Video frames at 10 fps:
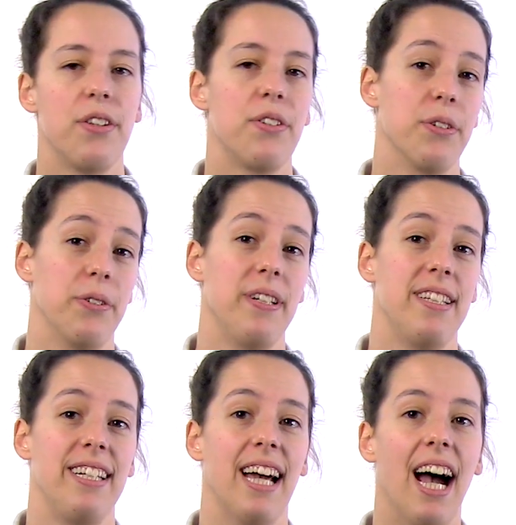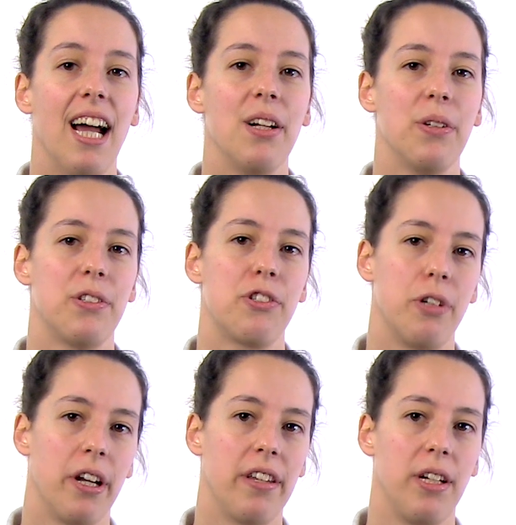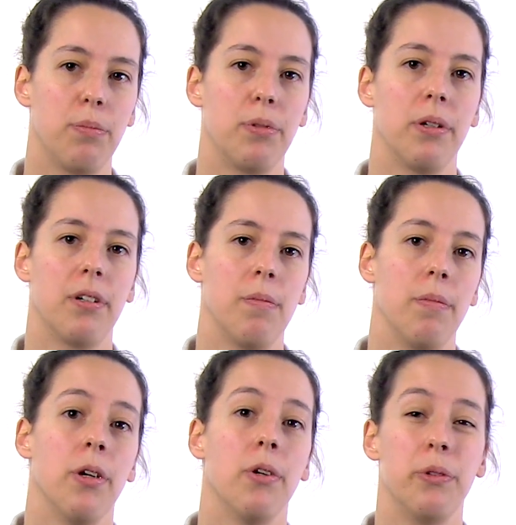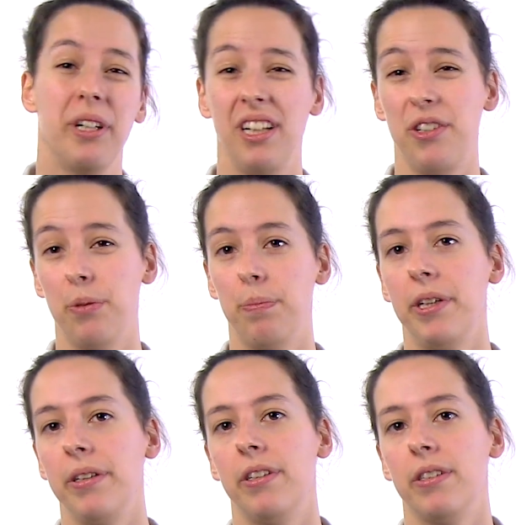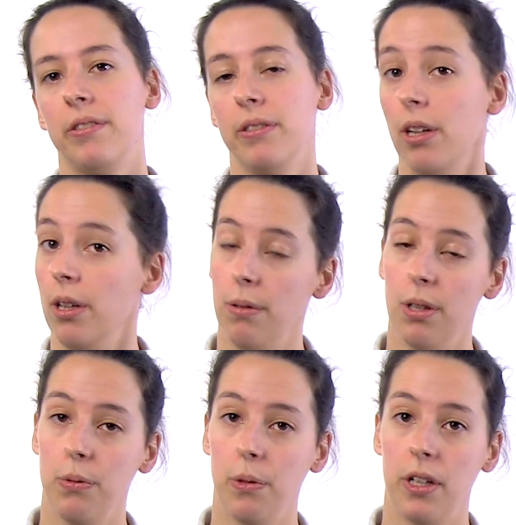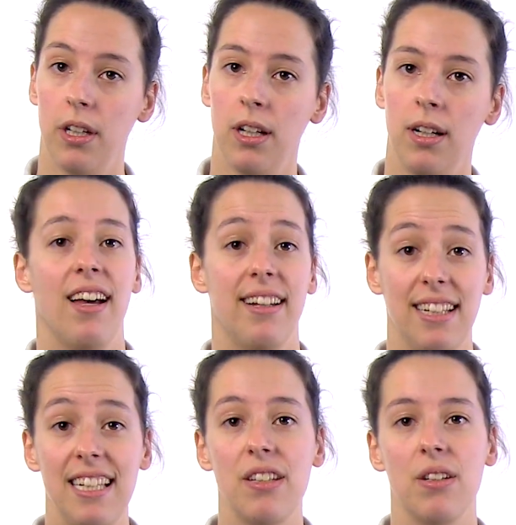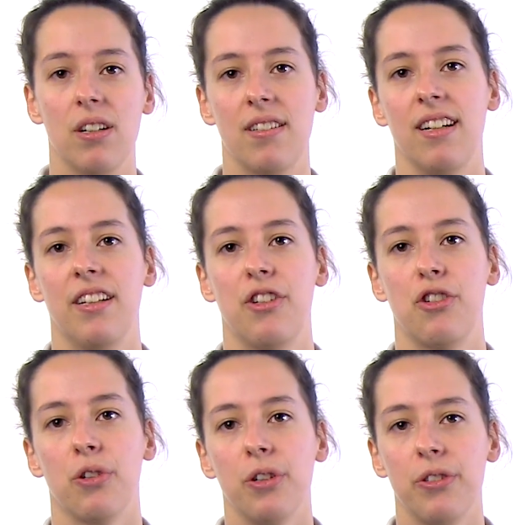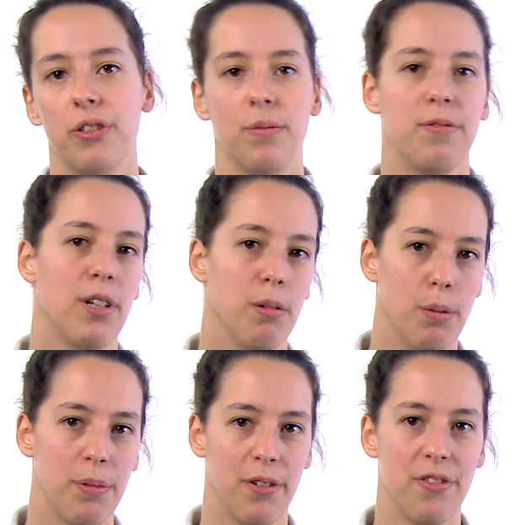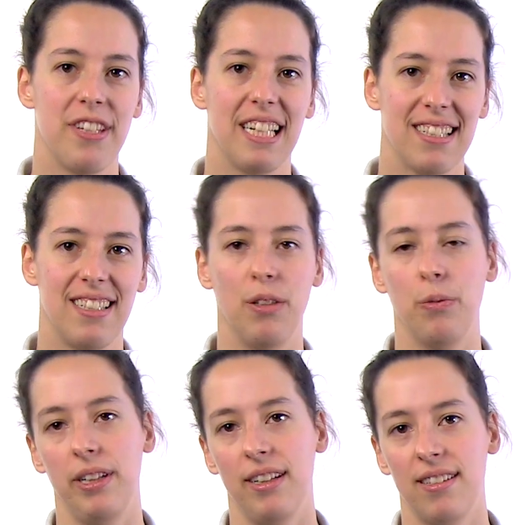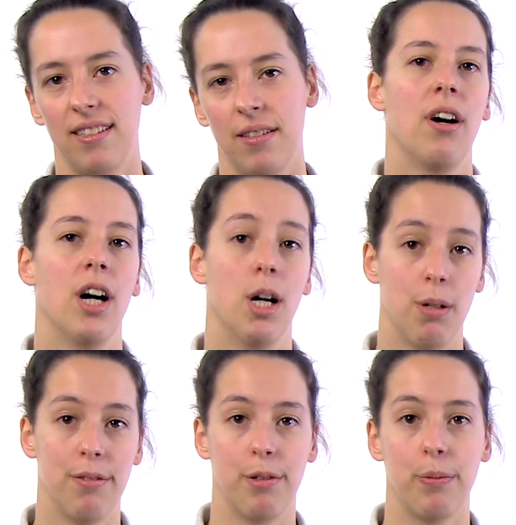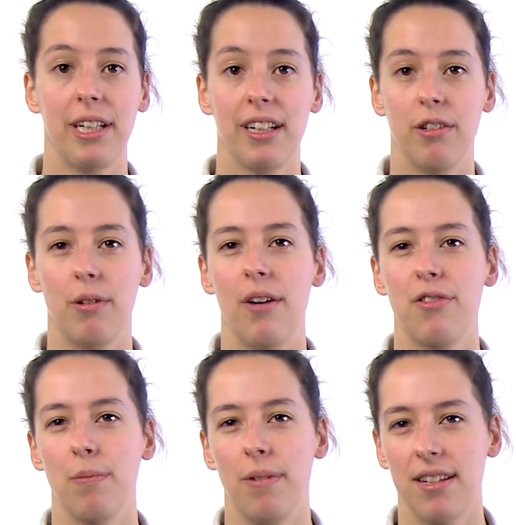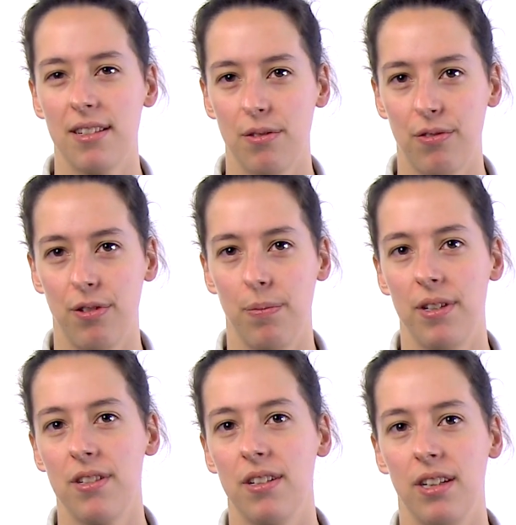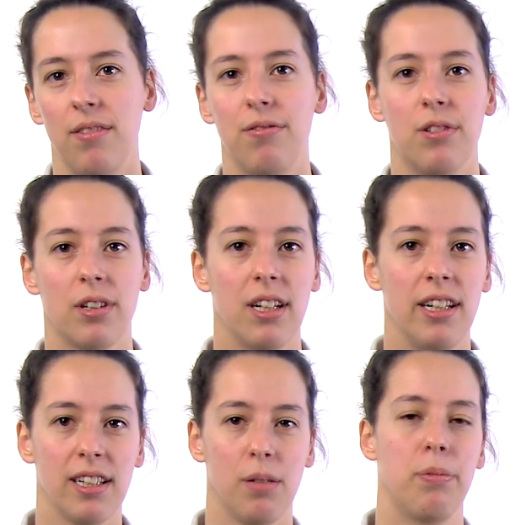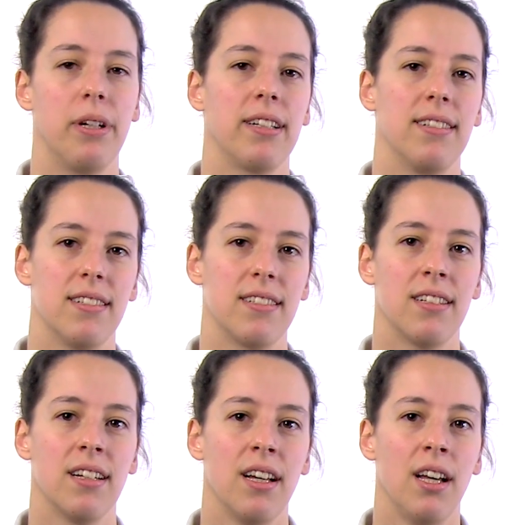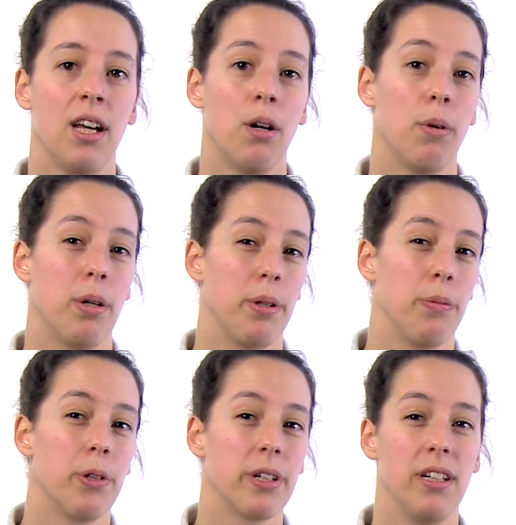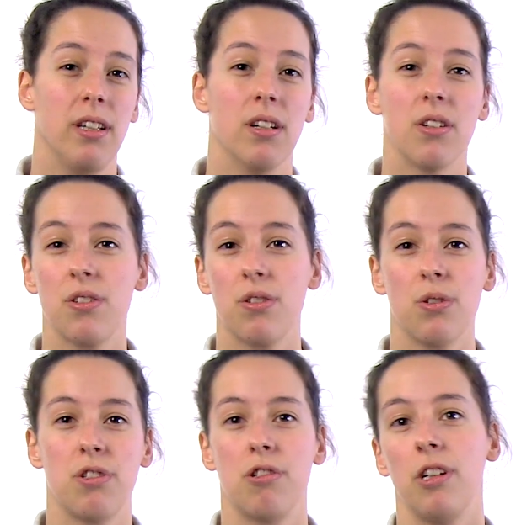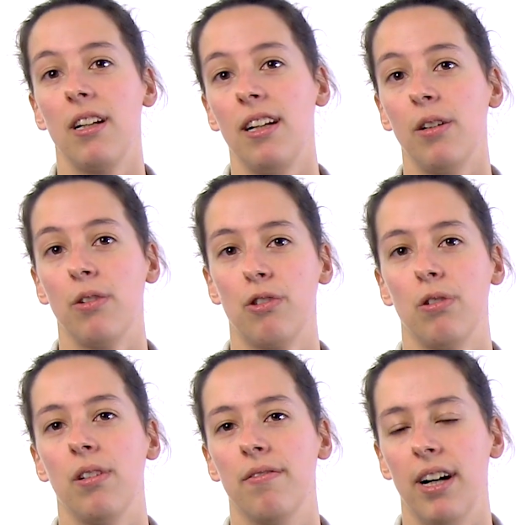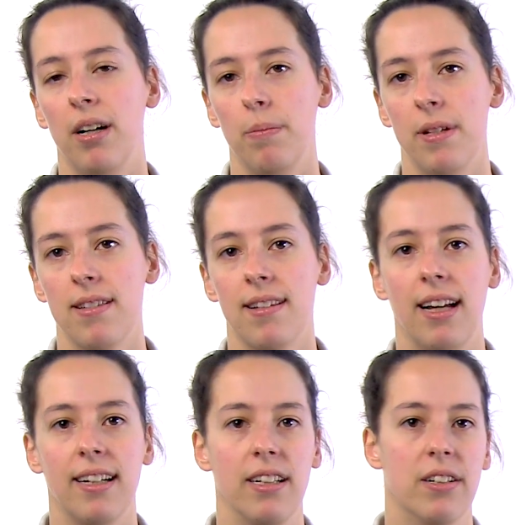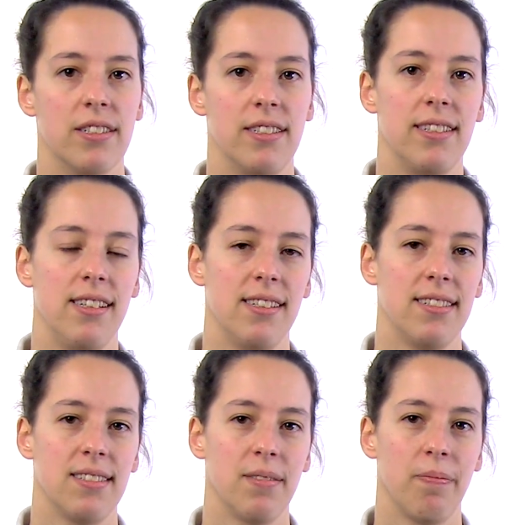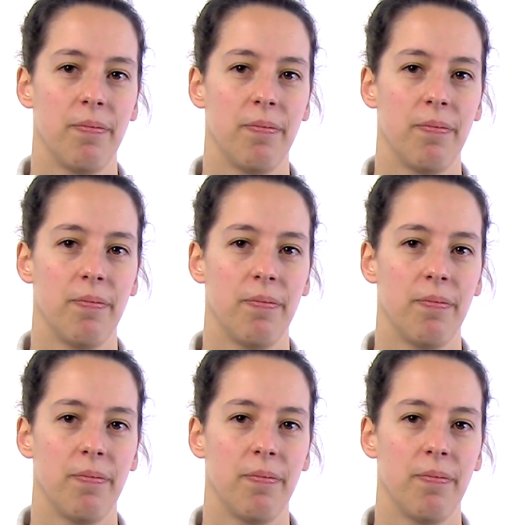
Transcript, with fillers: So is the high-load strengthening program really superior to the low-load one? At least not at the short-term follow-up of sixteen weeks. However, we can derive some lessons from this study for clinical practice, where we work in not so strictly controlled environments like in R C Ts.